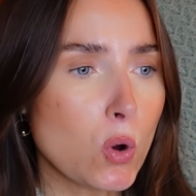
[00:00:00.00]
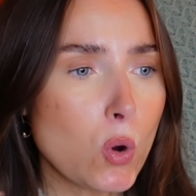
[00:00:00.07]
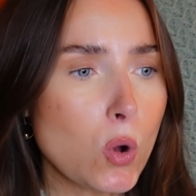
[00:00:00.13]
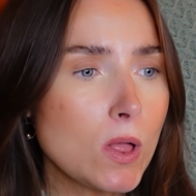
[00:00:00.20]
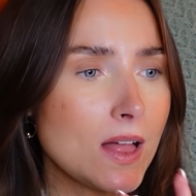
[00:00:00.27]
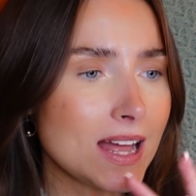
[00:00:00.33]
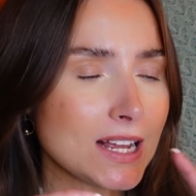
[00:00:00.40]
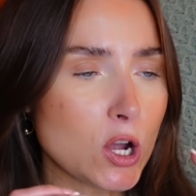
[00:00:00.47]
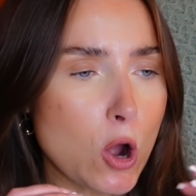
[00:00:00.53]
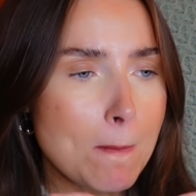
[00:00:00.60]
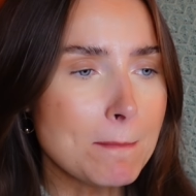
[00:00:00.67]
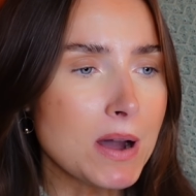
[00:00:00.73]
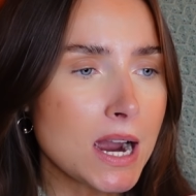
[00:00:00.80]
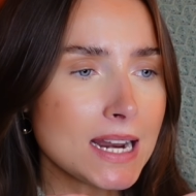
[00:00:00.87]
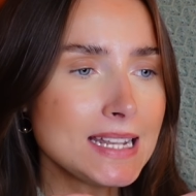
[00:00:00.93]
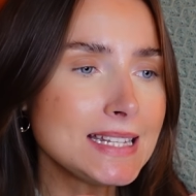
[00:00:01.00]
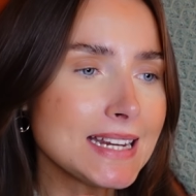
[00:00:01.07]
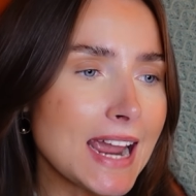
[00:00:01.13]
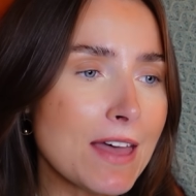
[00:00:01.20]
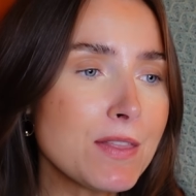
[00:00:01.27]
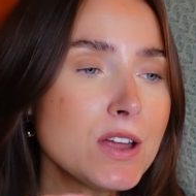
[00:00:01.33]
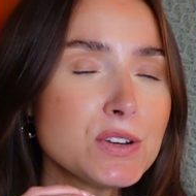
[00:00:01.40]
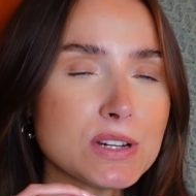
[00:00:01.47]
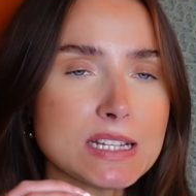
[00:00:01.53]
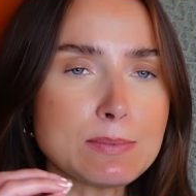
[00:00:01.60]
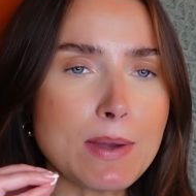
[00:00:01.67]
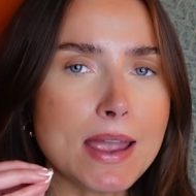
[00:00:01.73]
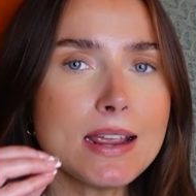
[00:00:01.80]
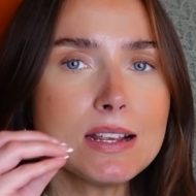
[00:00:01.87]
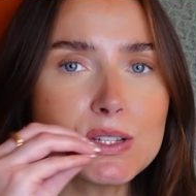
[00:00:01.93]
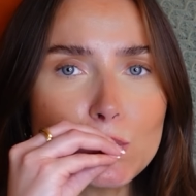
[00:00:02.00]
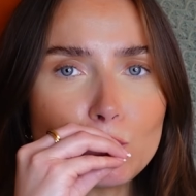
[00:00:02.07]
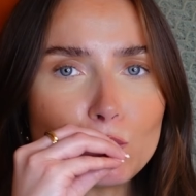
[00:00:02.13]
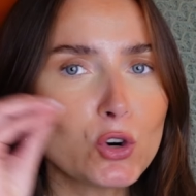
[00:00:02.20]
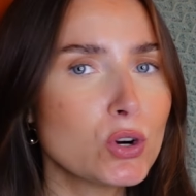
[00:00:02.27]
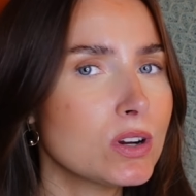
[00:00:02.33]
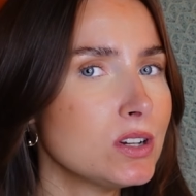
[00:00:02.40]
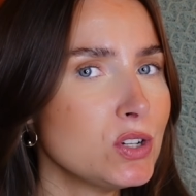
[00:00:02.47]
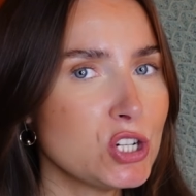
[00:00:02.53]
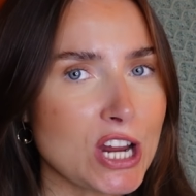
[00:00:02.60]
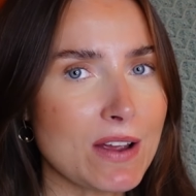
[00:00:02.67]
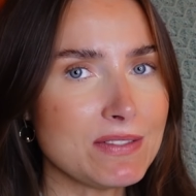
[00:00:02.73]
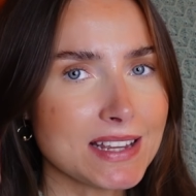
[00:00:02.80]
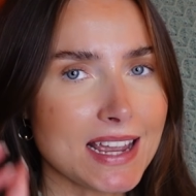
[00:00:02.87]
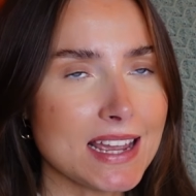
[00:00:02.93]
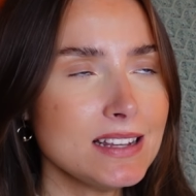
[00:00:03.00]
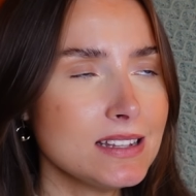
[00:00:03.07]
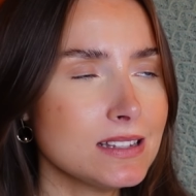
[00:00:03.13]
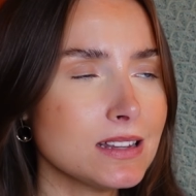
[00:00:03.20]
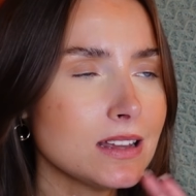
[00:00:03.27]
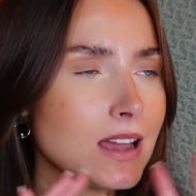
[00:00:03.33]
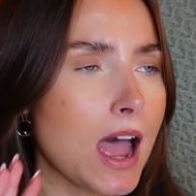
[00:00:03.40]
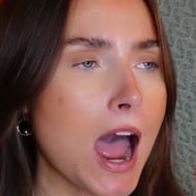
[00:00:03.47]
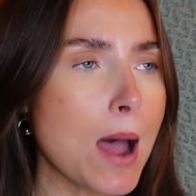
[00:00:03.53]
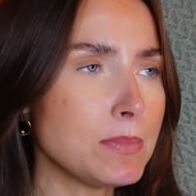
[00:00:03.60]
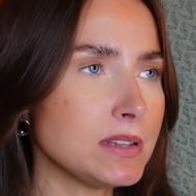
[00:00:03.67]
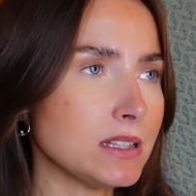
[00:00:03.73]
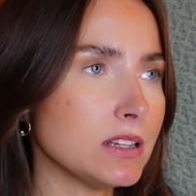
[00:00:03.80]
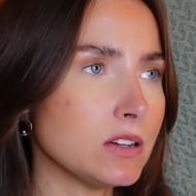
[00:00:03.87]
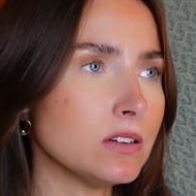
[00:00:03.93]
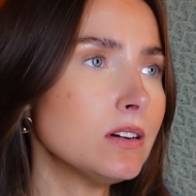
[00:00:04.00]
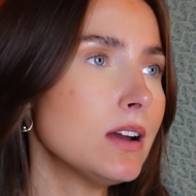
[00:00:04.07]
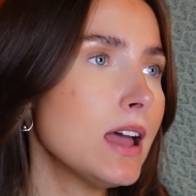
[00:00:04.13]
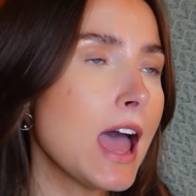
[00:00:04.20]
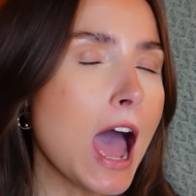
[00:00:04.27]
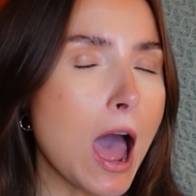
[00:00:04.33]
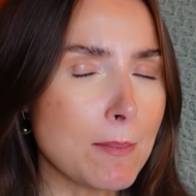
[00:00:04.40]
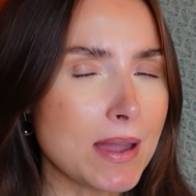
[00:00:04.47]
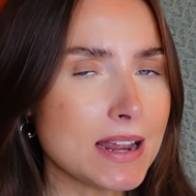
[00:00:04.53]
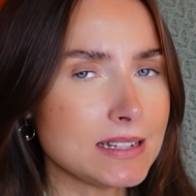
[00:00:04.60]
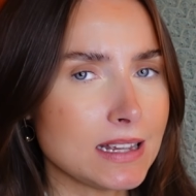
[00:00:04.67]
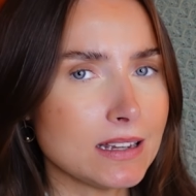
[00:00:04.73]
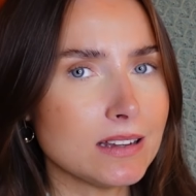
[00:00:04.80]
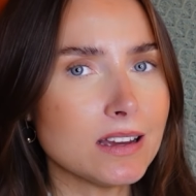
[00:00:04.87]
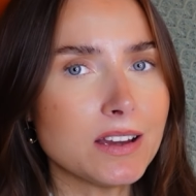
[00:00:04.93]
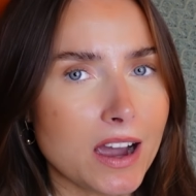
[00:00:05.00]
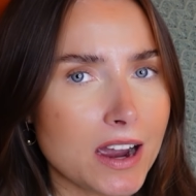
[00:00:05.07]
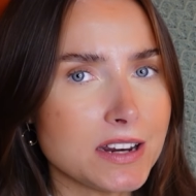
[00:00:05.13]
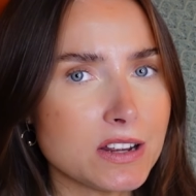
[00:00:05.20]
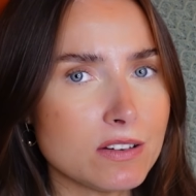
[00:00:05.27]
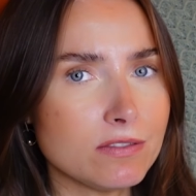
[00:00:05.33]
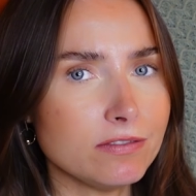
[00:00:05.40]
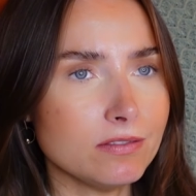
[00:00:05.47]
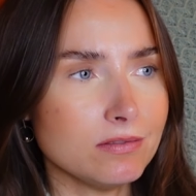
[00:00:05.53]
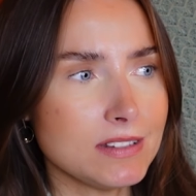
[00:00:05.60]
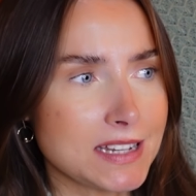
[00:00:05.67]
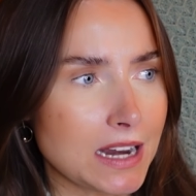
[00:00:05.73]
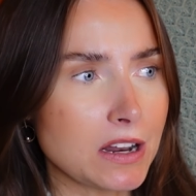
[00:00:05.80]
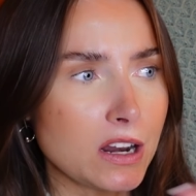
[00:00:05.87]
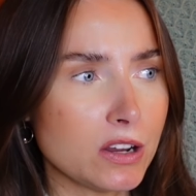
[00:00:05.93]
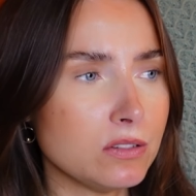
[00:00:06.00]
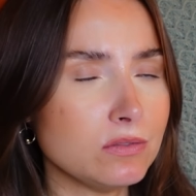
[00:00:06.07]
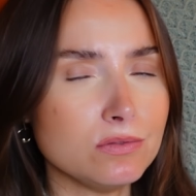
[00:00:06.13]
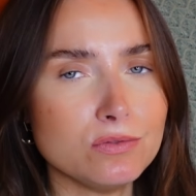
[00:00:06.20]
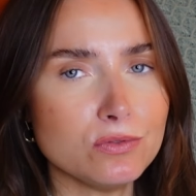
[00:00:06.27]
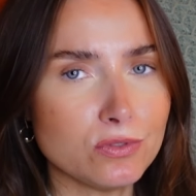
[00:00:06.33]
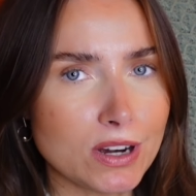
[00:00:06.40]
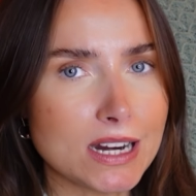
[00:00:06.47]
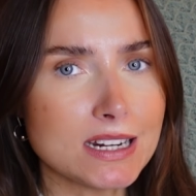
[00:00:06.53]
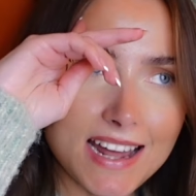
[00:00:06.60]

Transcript: All that combined together just makes chef's kiss, absolute amazing kind of standalone read.